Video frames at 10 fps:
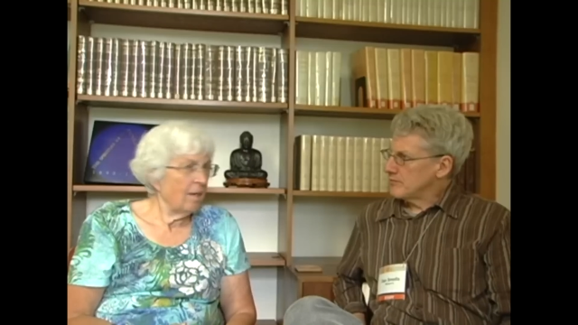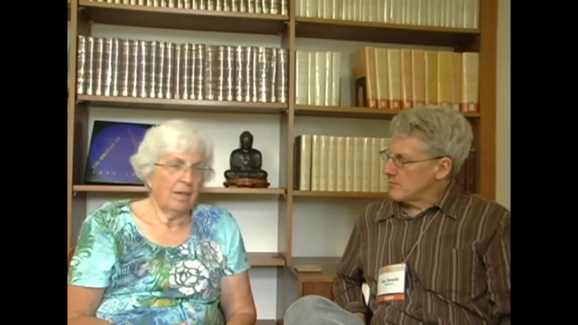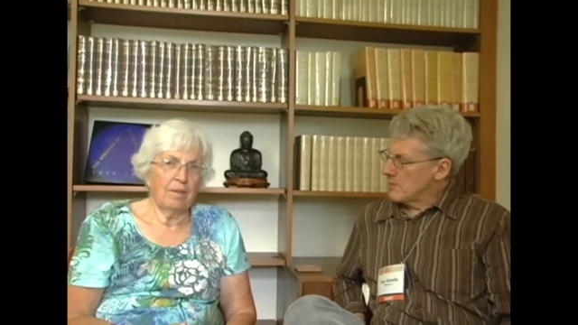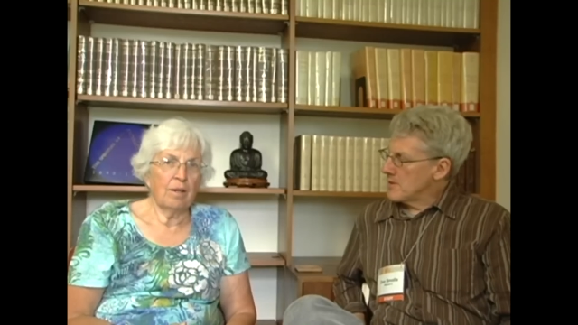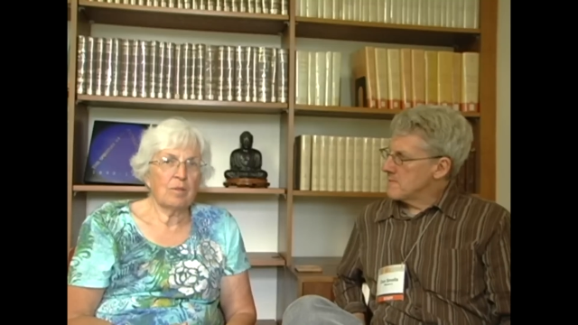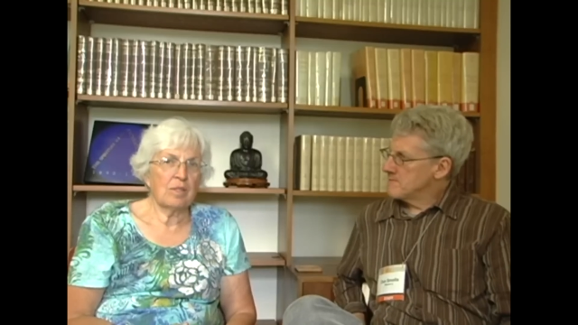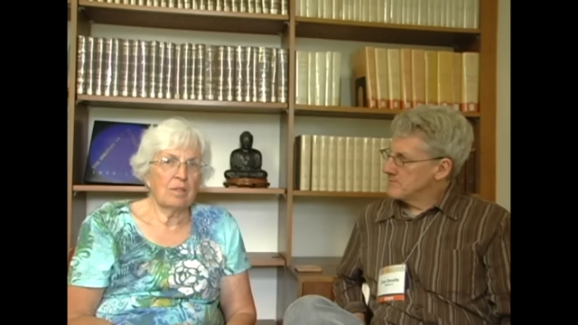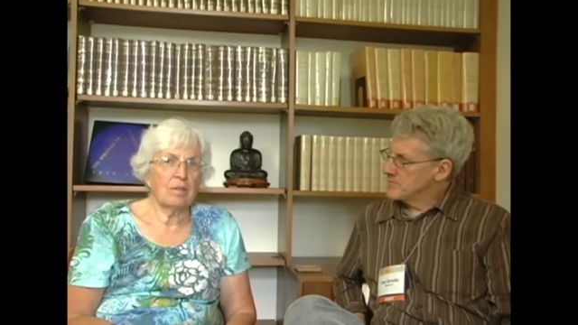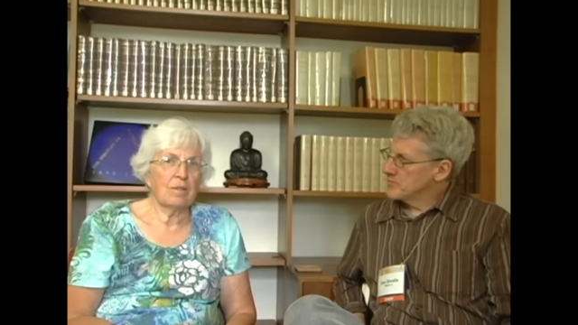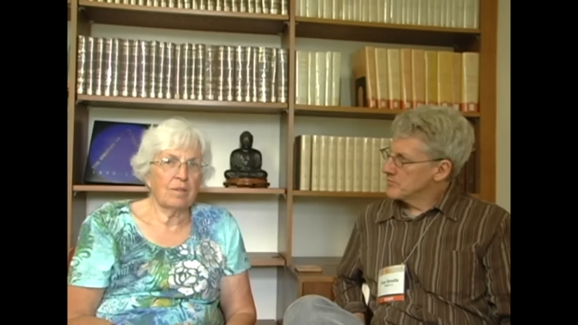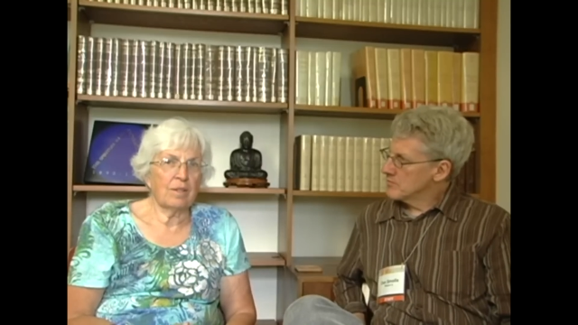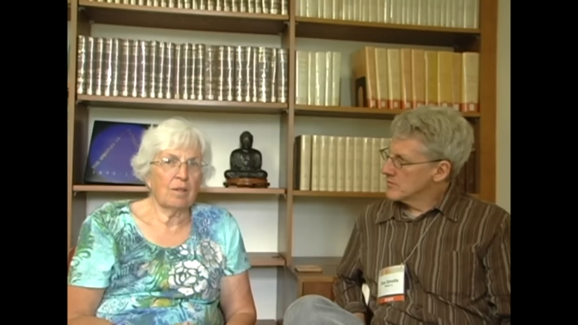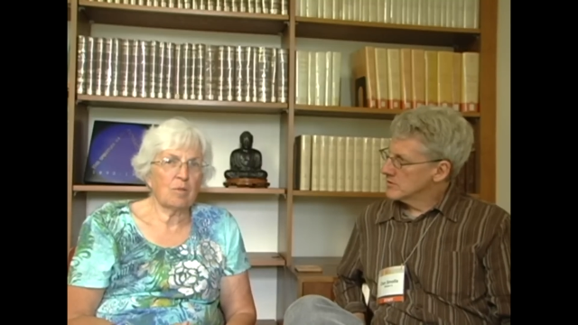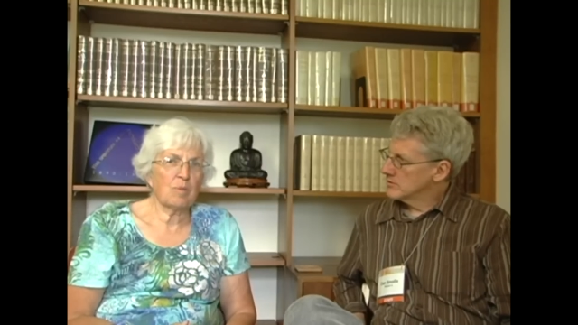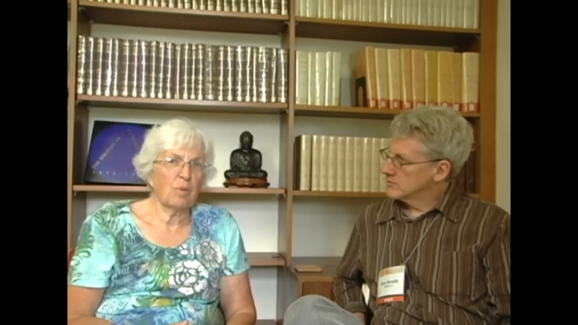Speaker 1: and that was another thing I
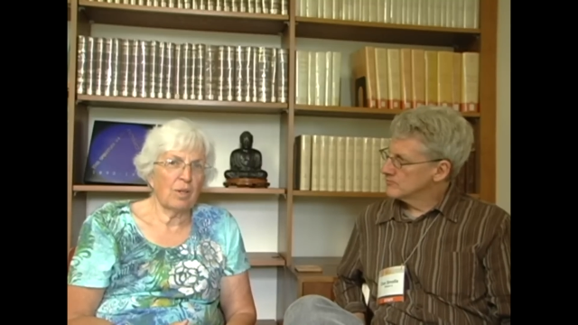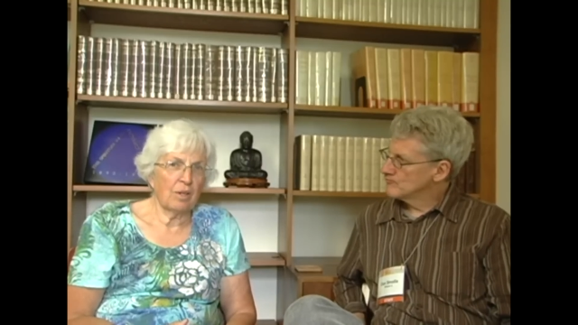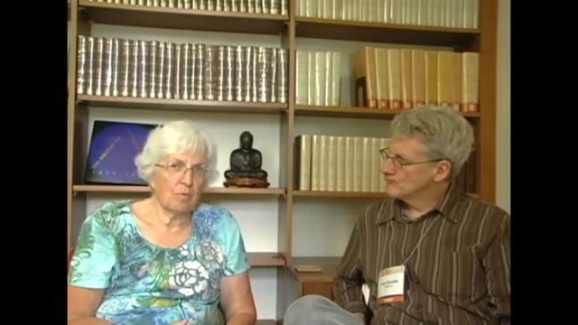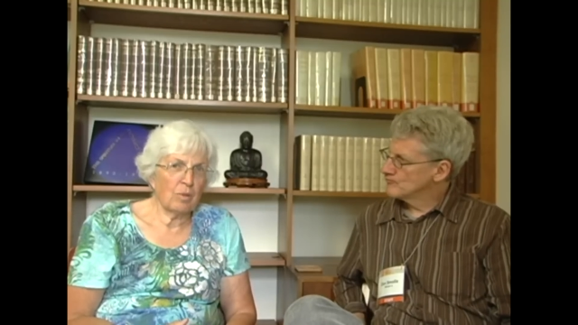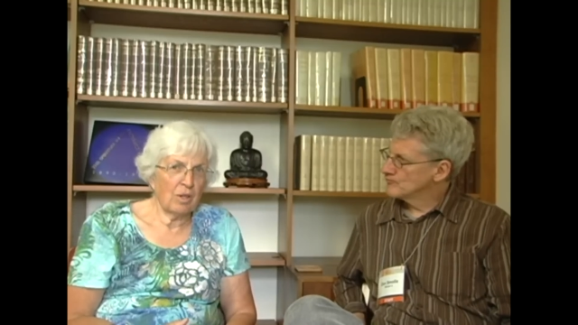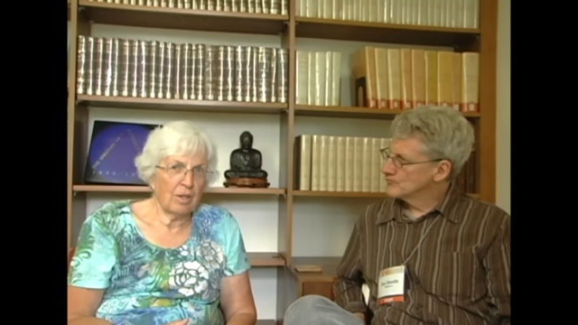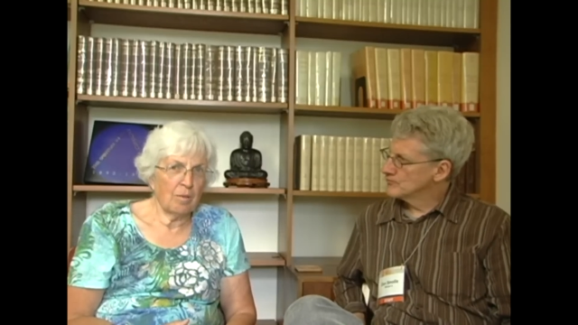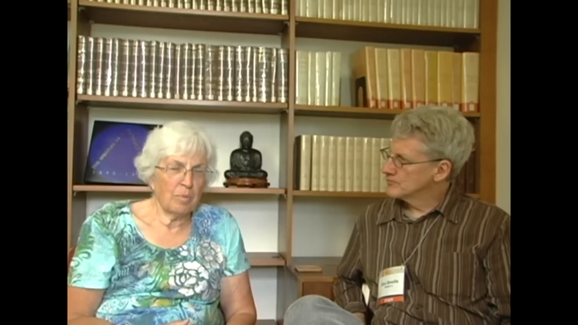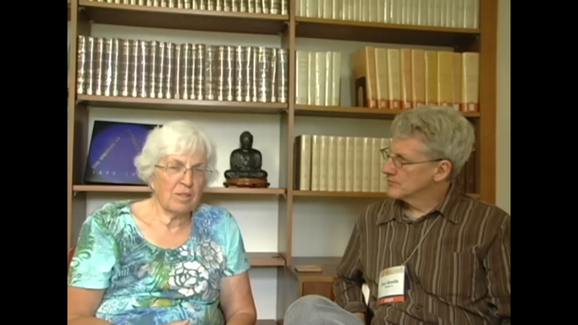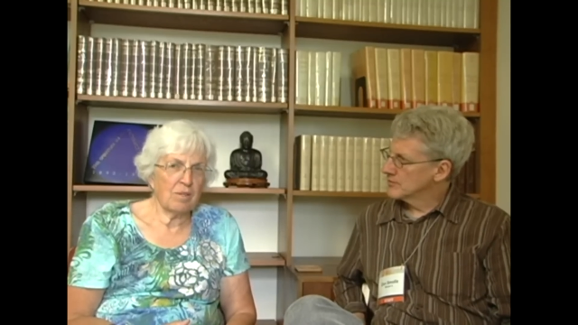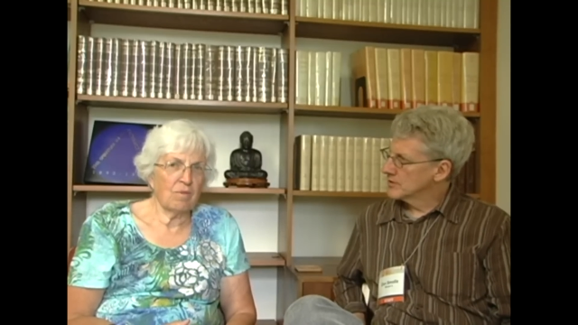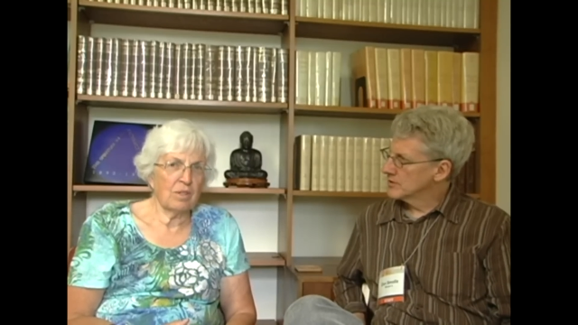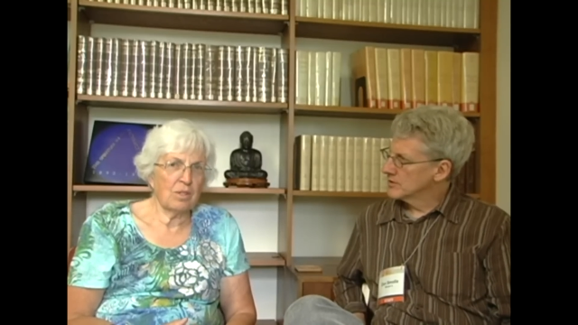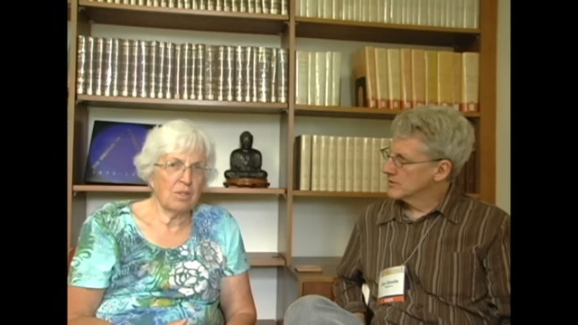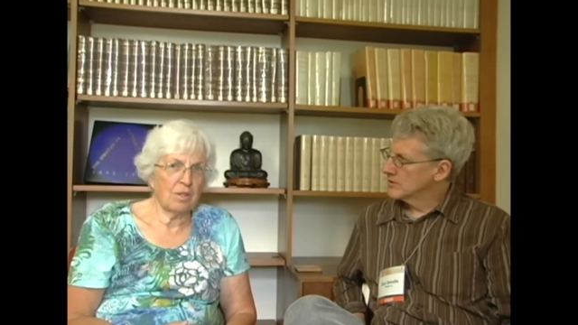was brought, brought up as a
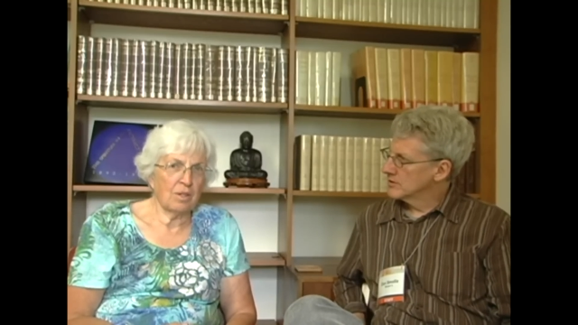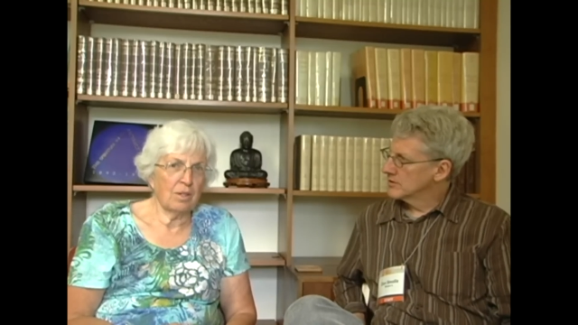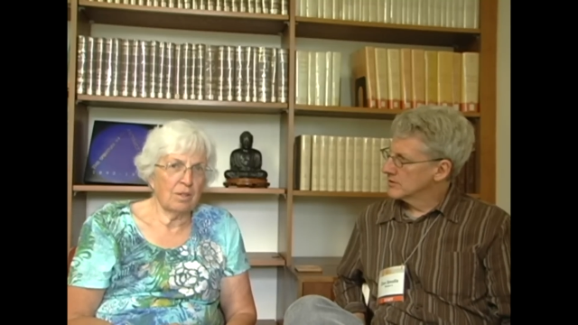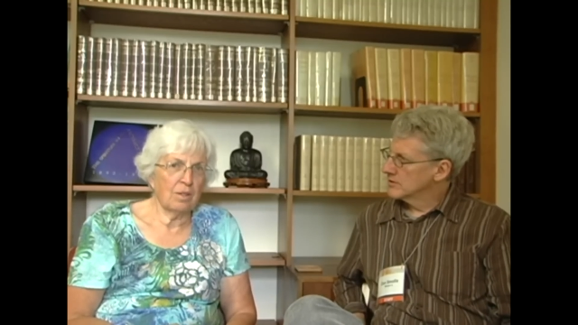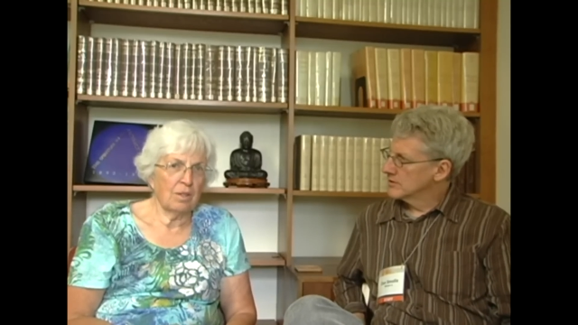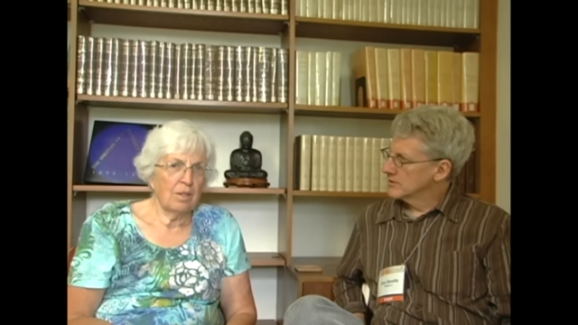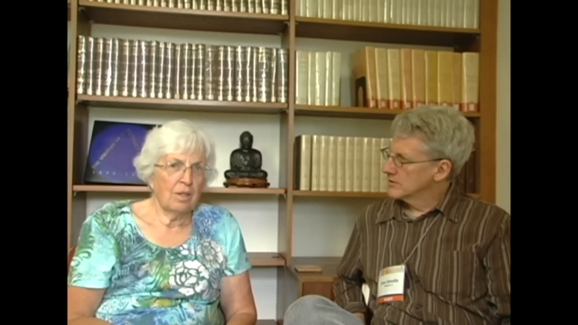vegetarian